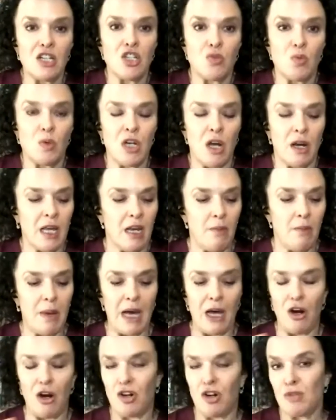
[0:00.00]
we're talking
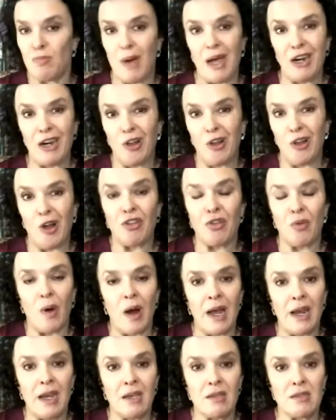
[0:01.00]
about are spinal
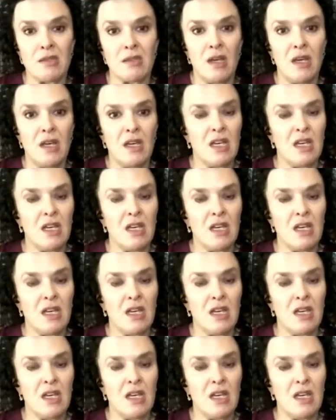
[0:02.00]
arthritis,